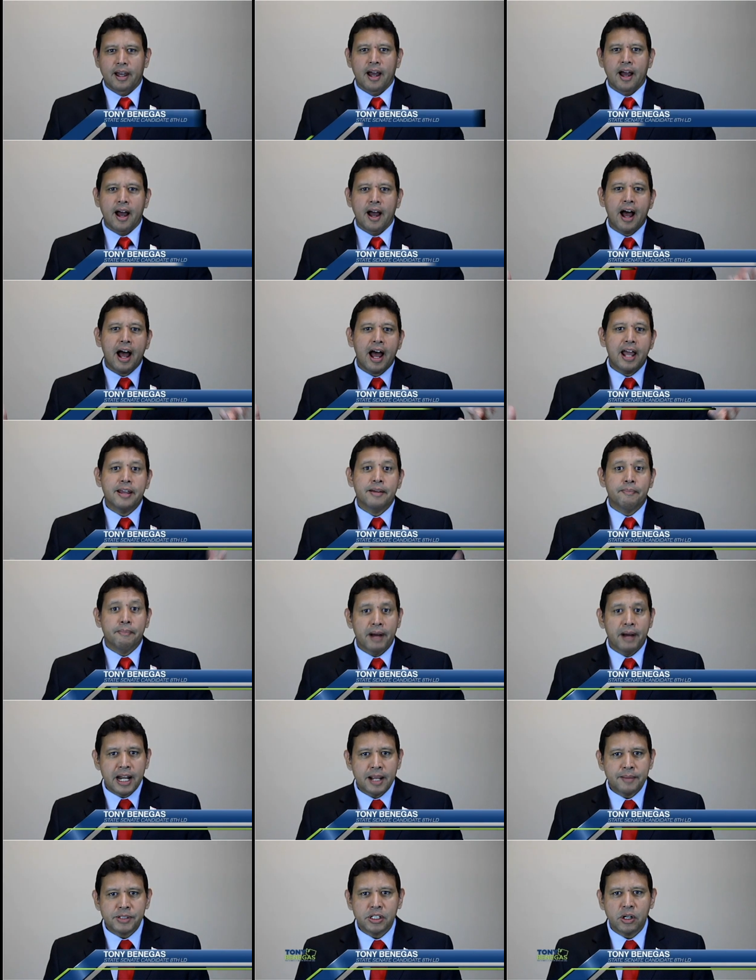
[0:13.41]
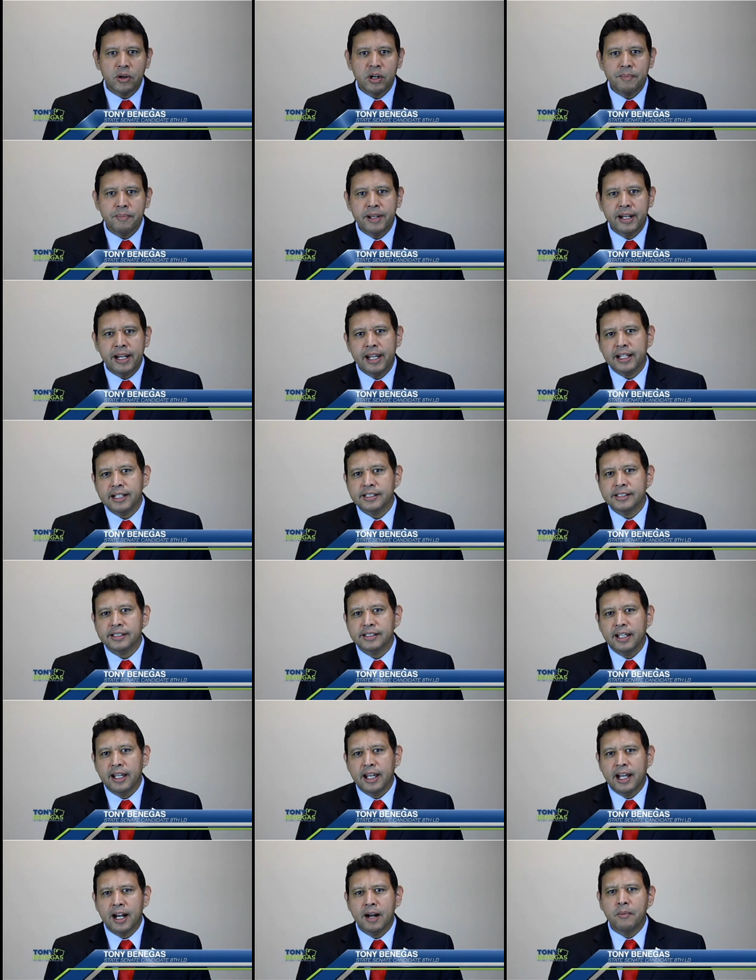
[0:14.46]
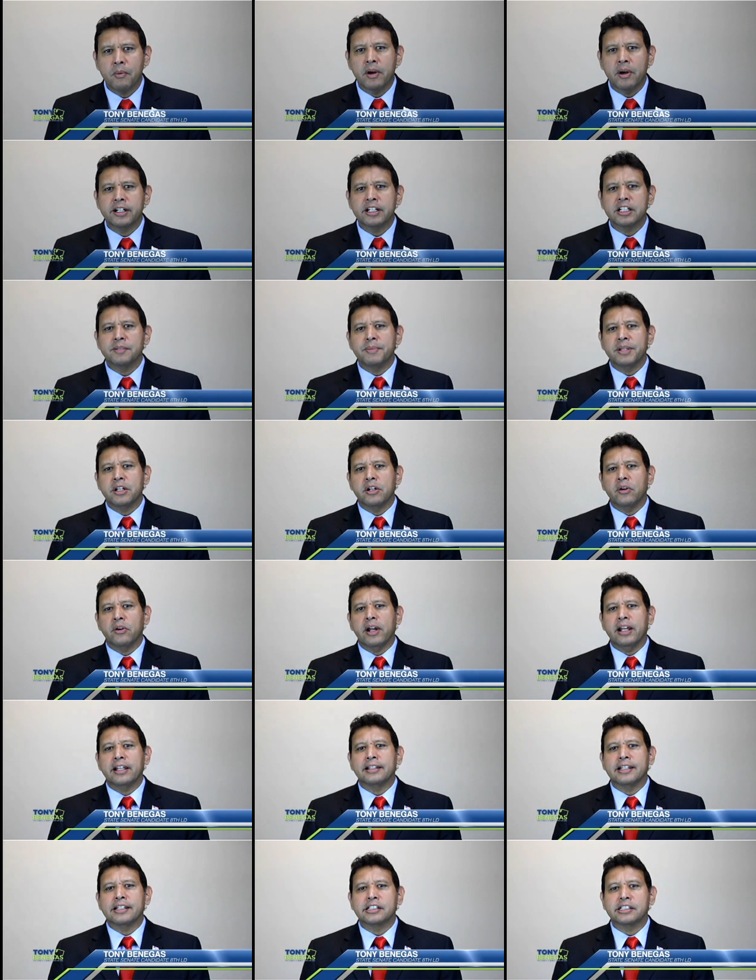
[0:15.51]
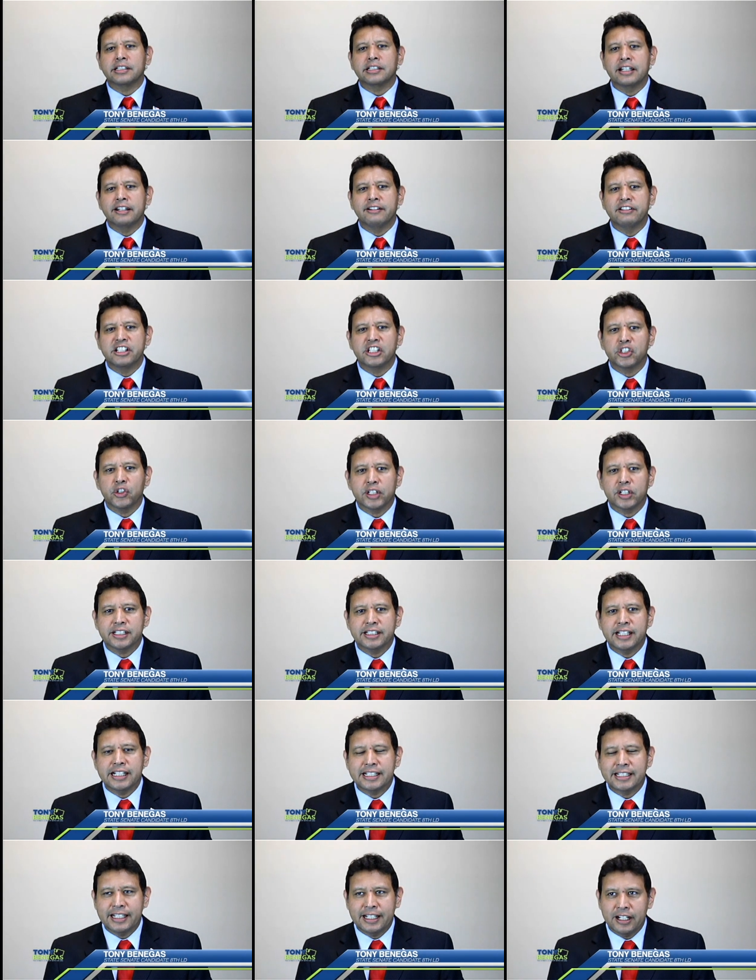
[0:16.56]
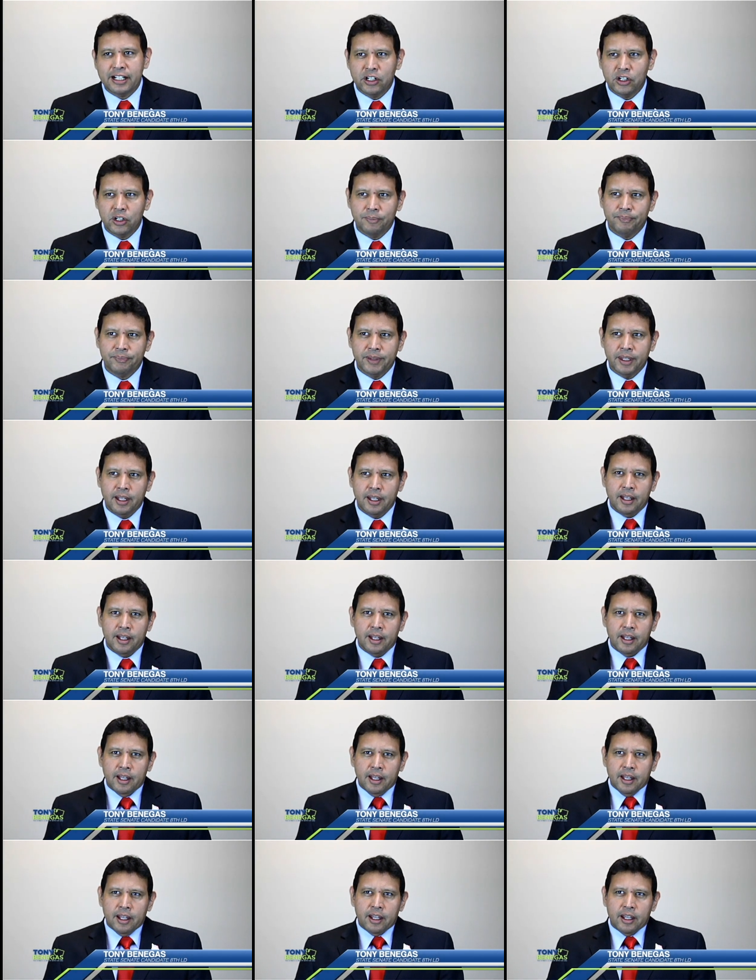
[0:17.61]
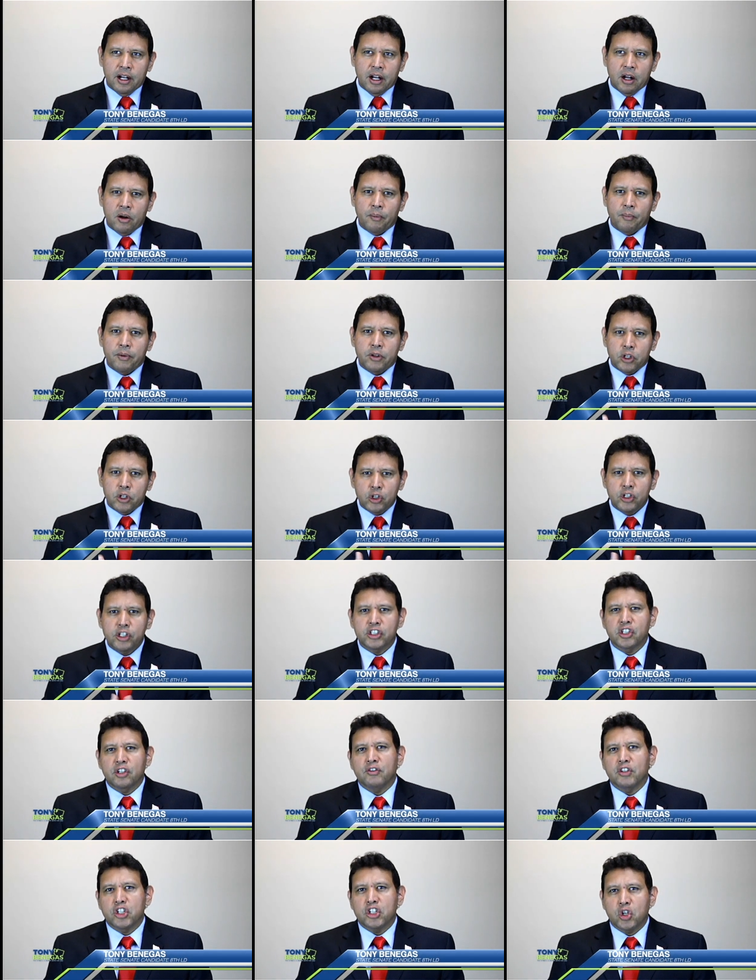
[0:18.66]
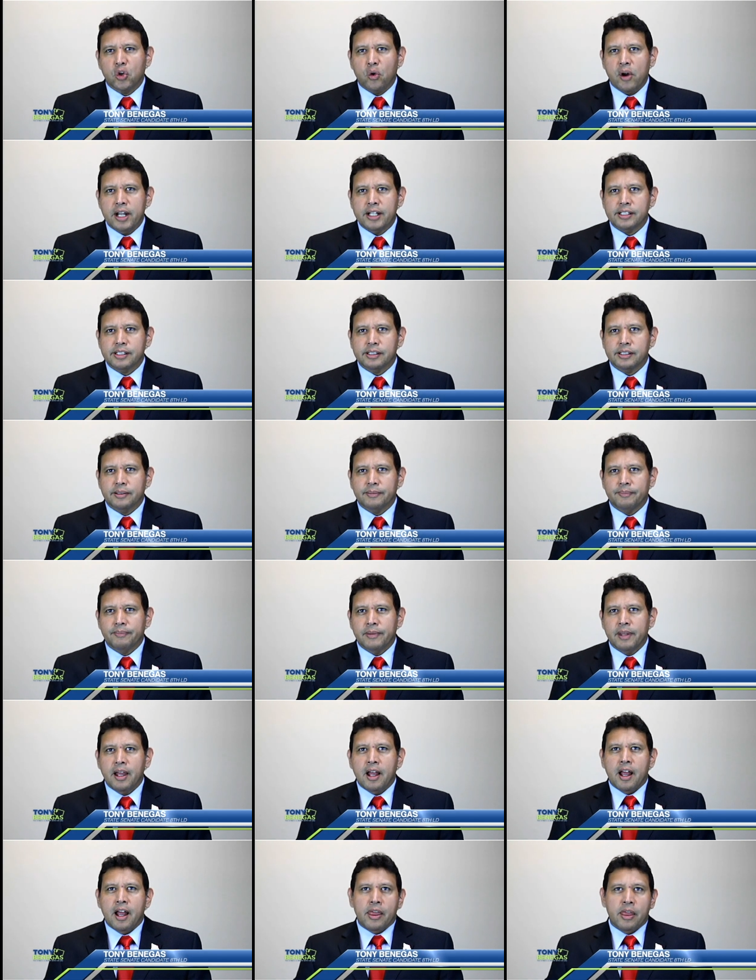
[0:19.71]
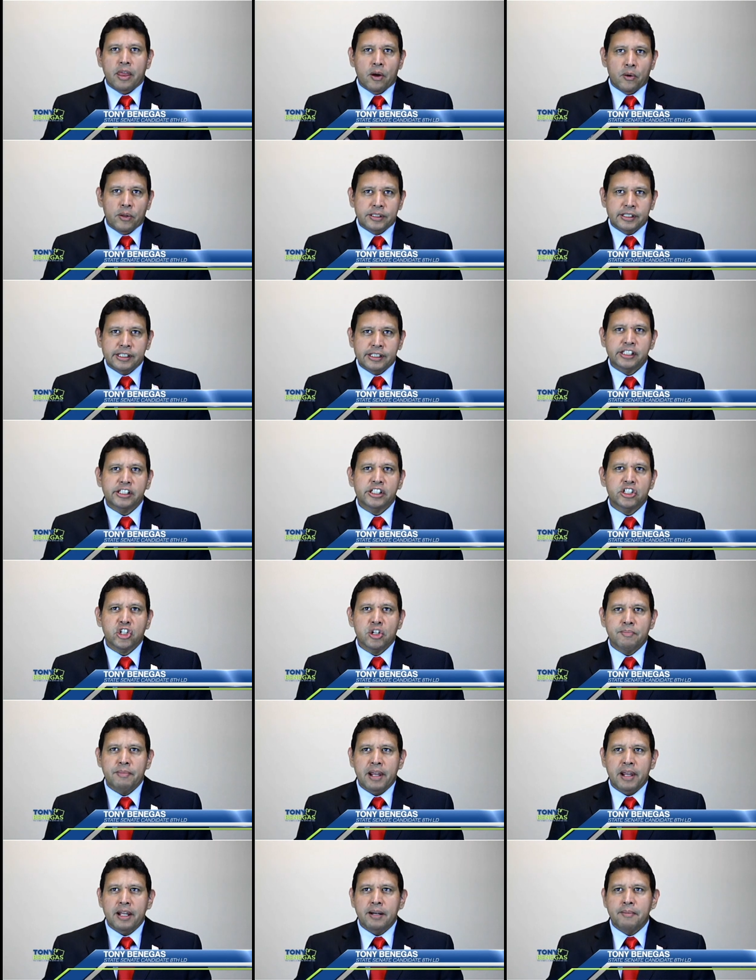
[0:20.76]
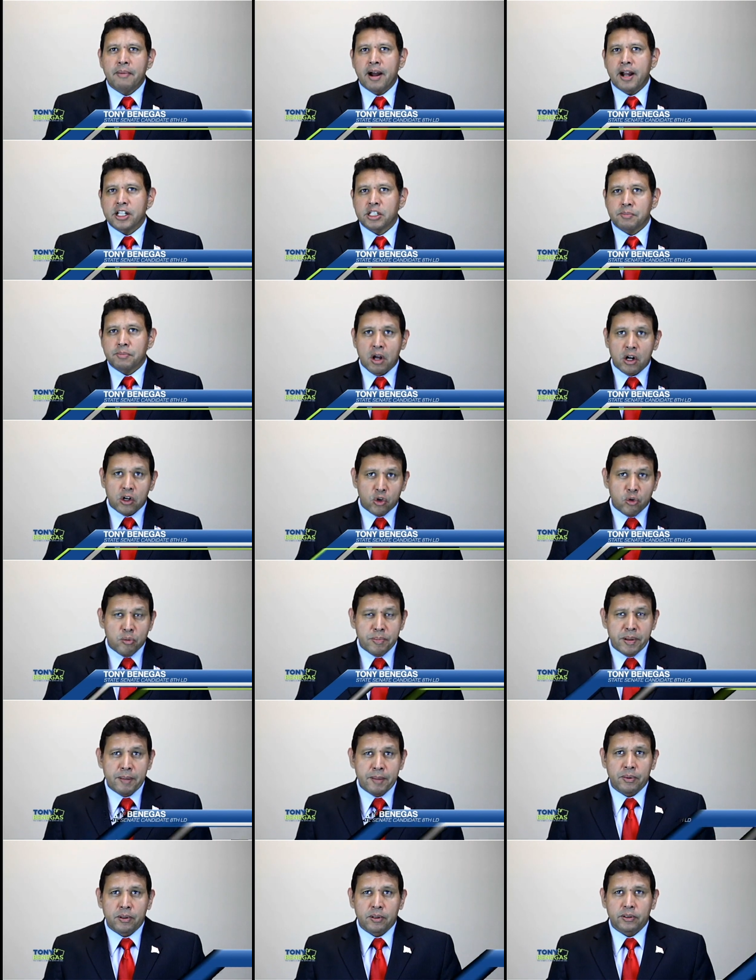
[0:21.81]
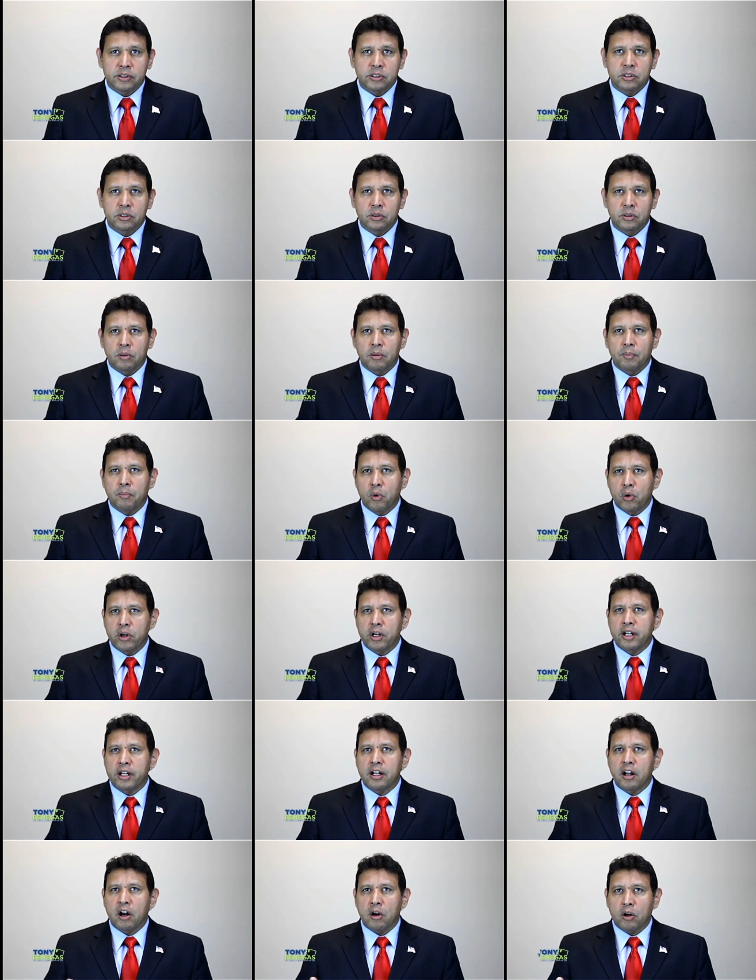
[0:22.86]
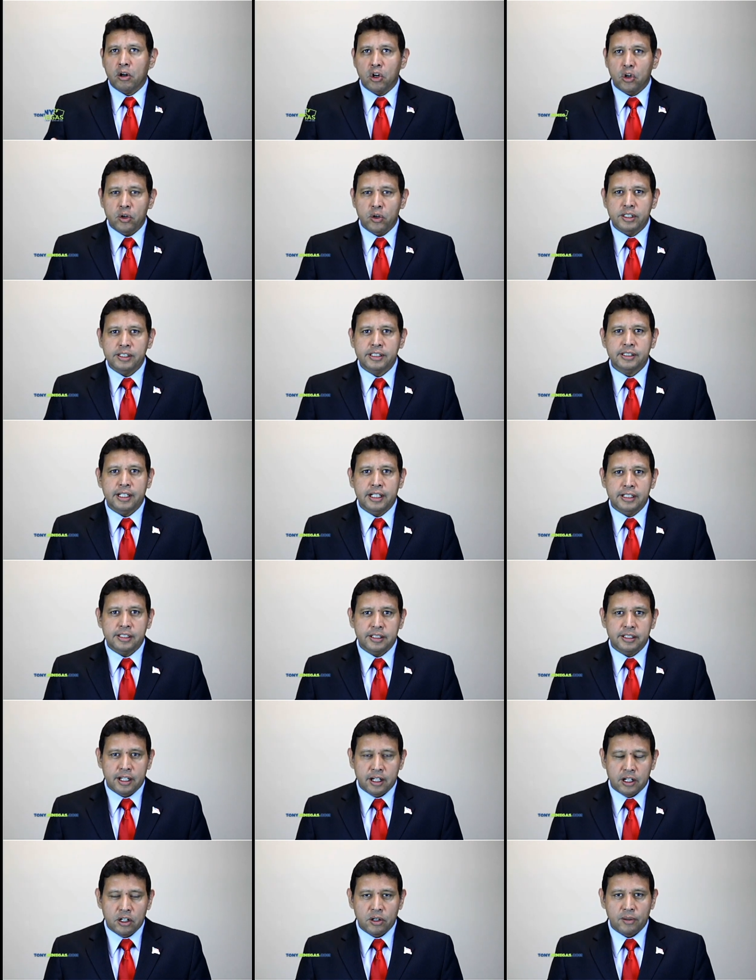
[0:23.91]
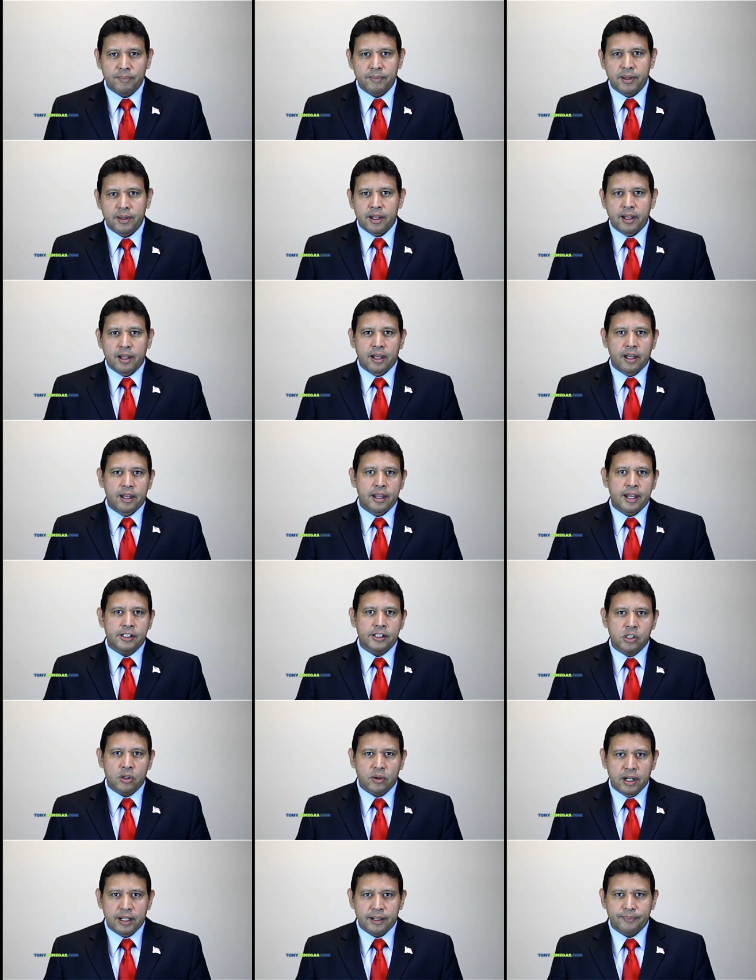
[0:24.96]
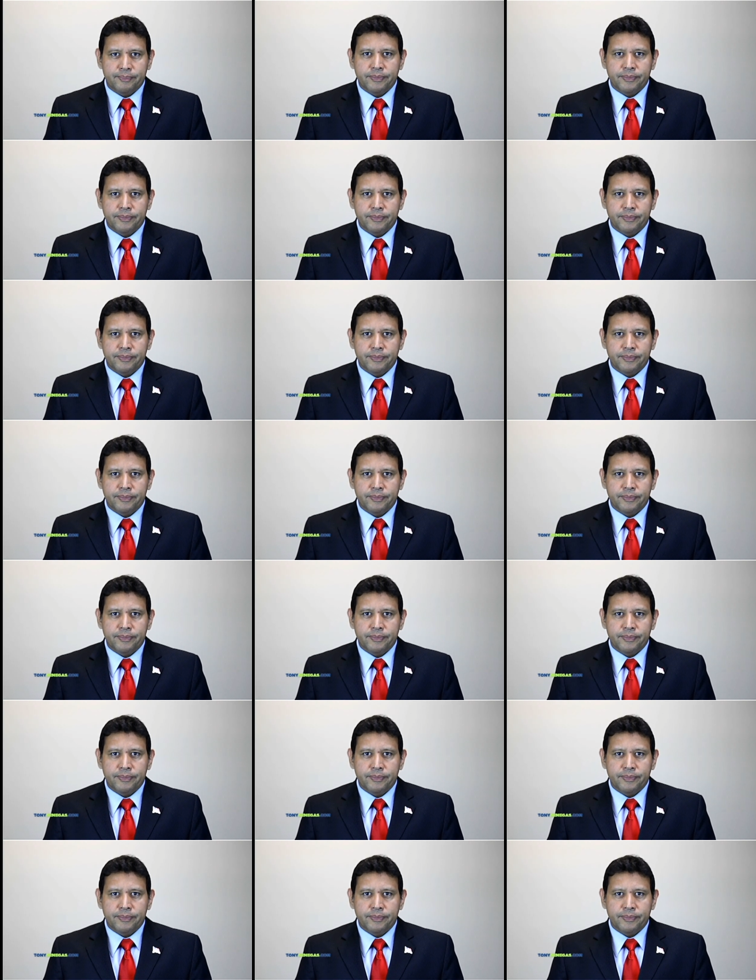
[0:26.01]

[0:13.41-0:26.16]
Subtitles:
Hi, my name's Tony Benegas, and I'm running to be your 8th Legislative District State Senator. You know, you deserve a choice. There was a decision made by a small group of people to appoint in our current state senator, and that's great.